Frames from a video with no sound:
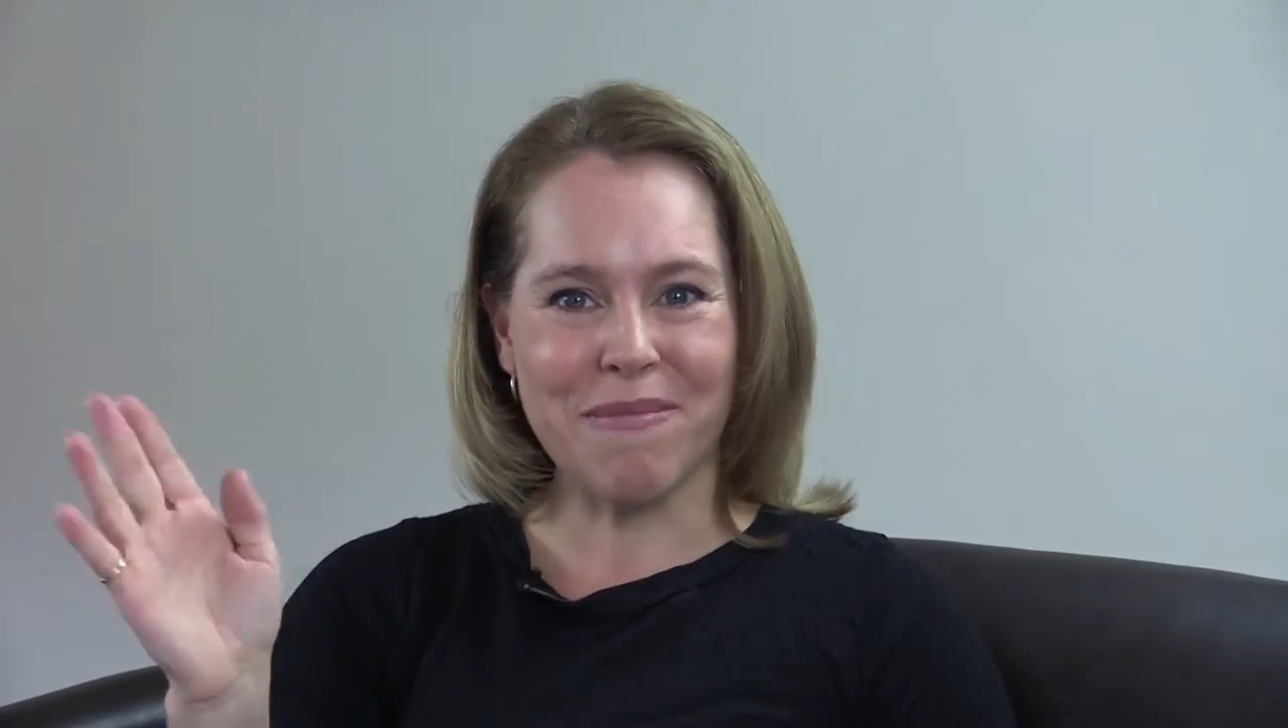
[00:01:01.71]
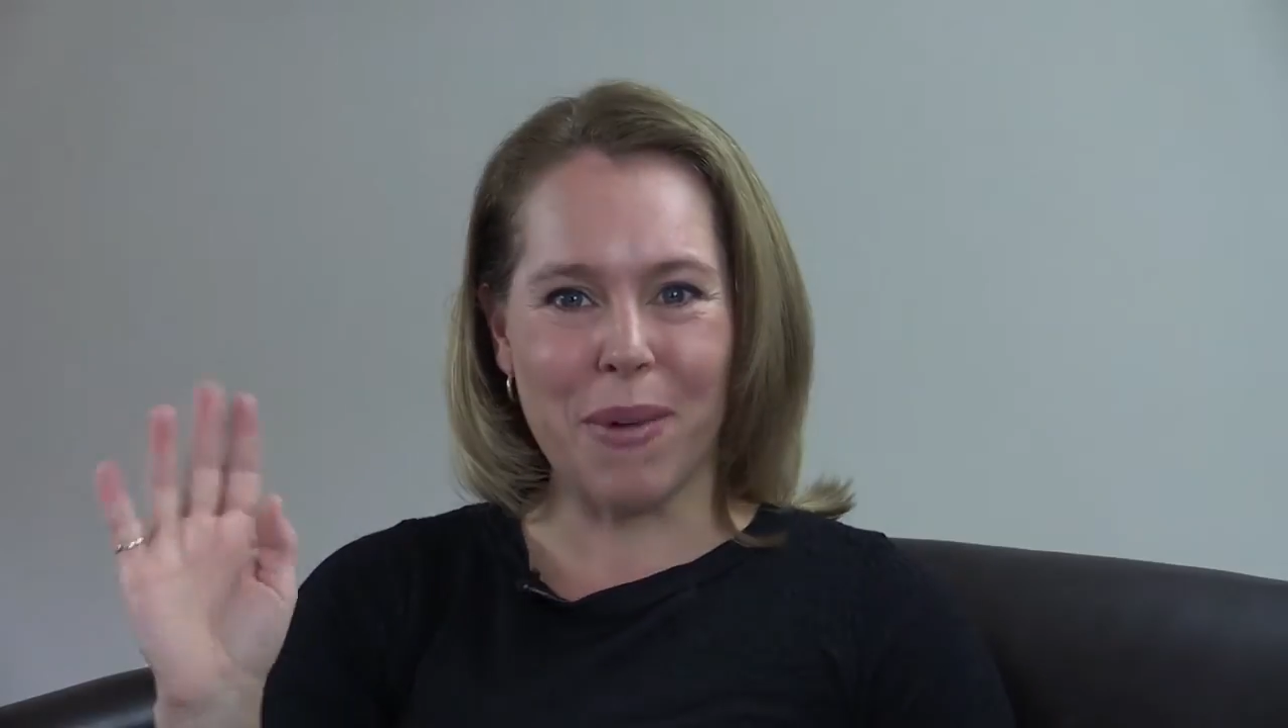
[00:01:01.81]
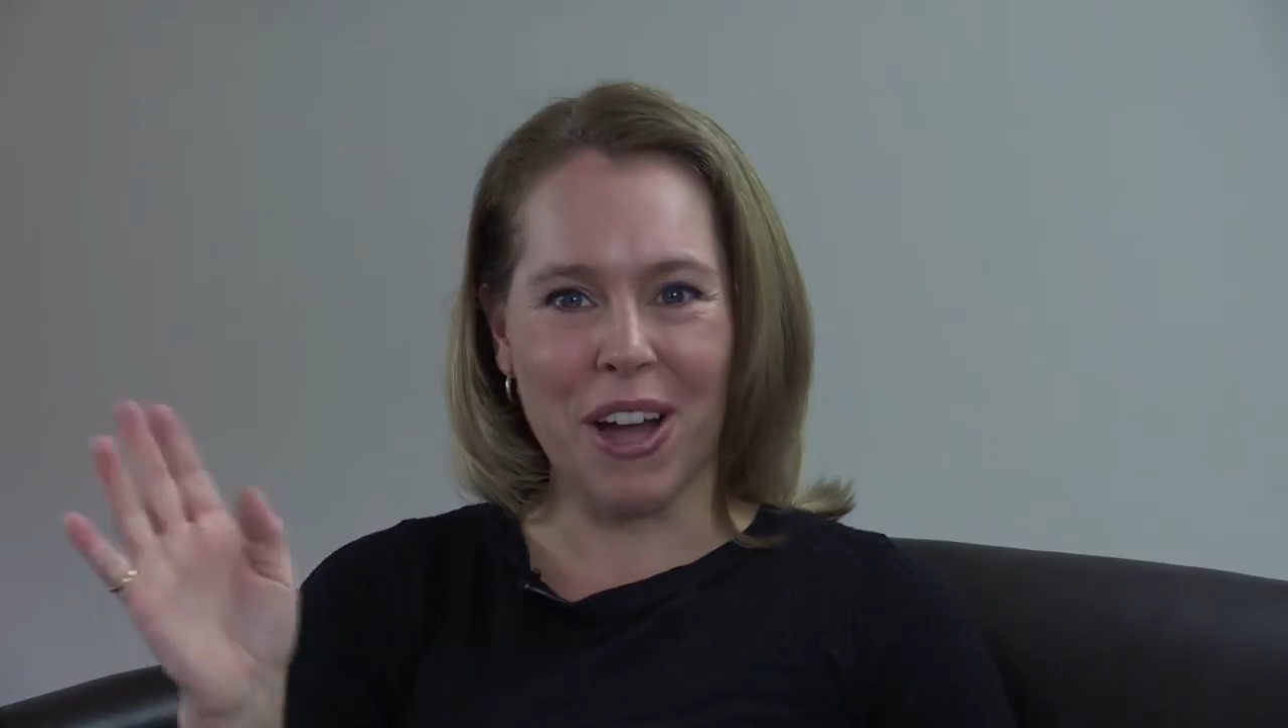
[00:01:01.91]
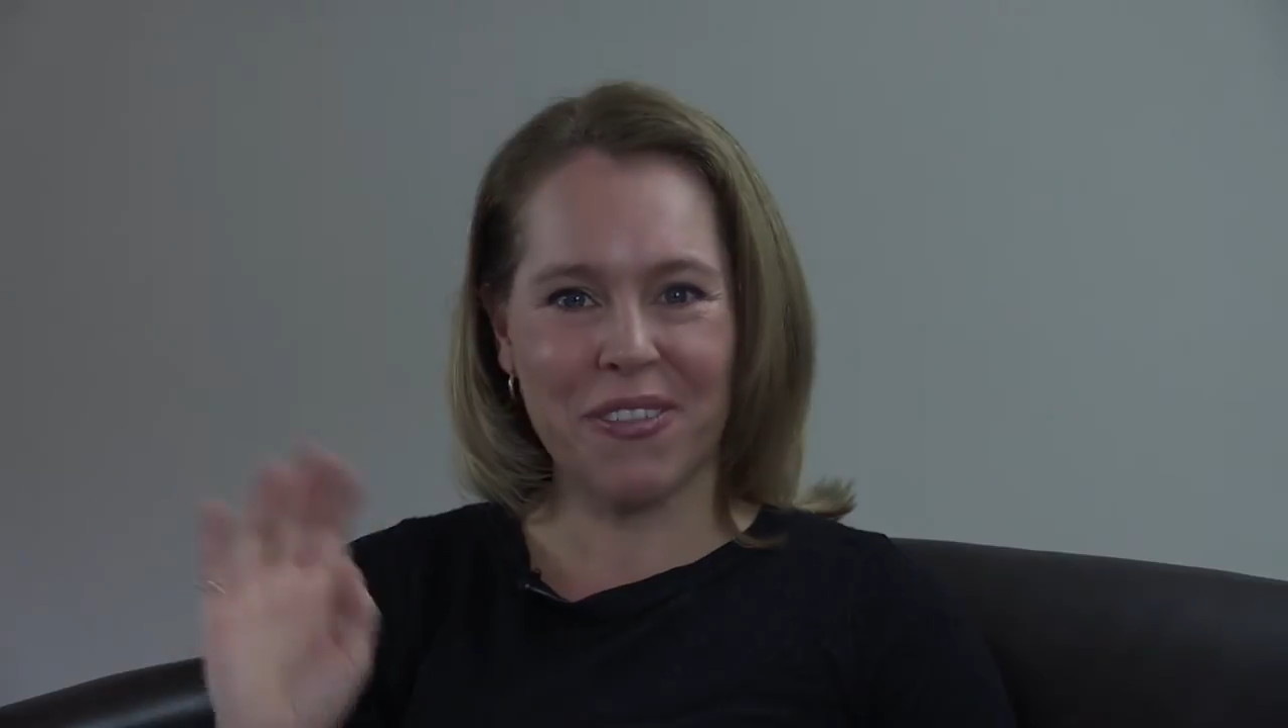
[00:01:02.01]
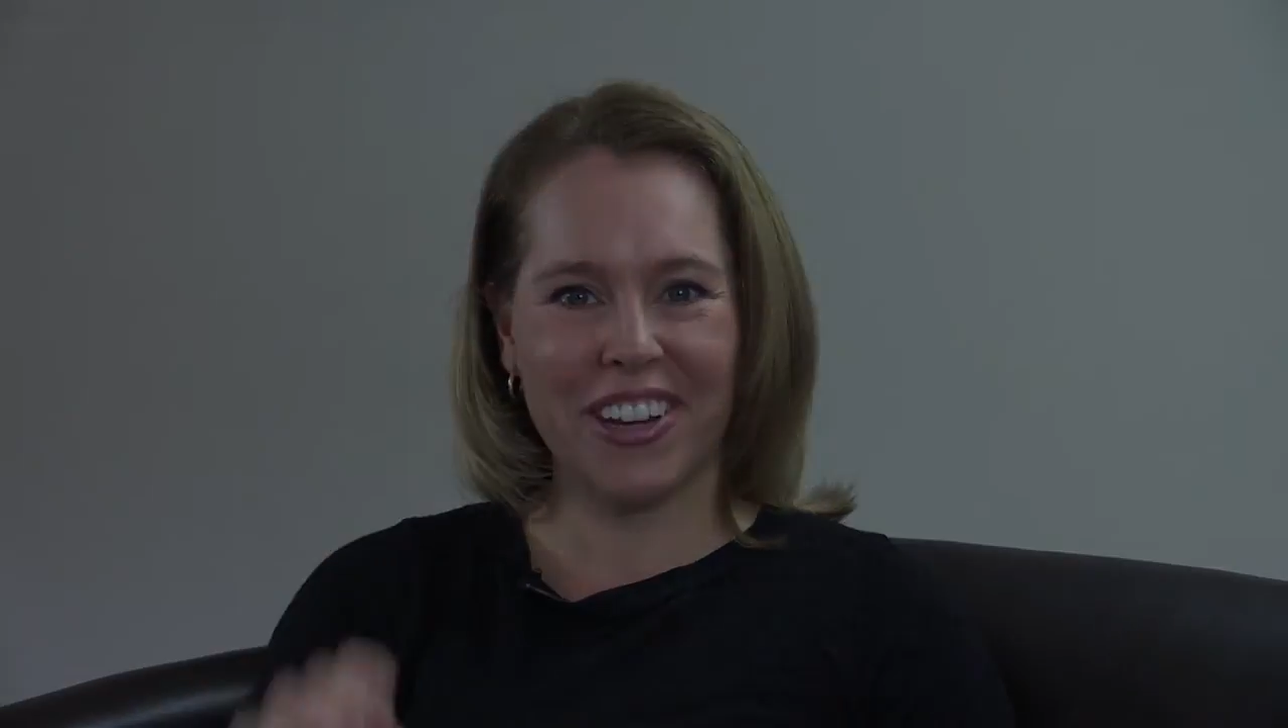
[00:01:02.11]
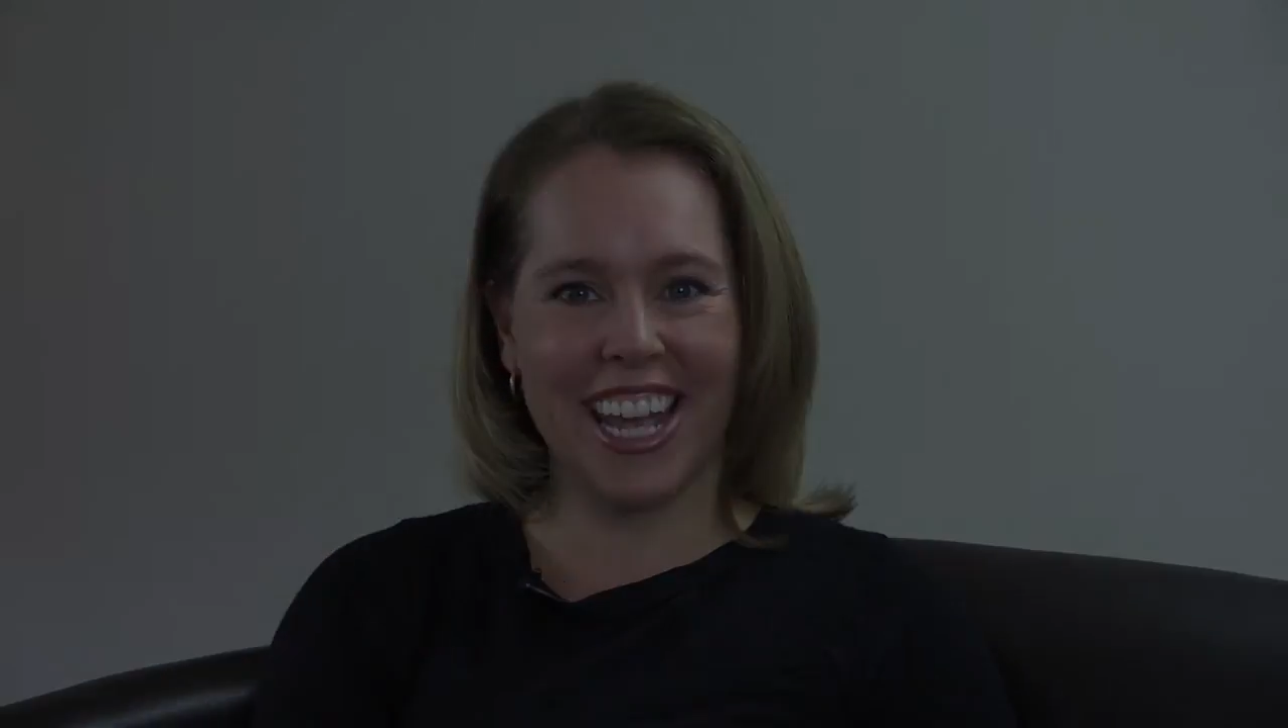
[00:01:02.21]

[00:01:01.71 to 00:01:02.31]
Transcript: Bye for